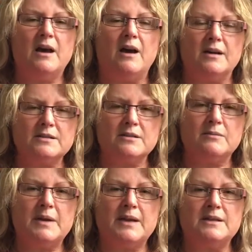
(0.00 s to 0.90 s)
also
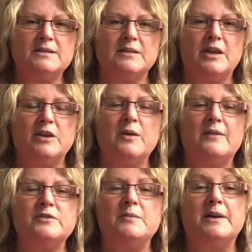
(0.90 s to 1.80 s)
means that you
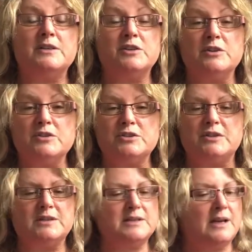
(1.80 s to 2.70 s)
have to monitor your students,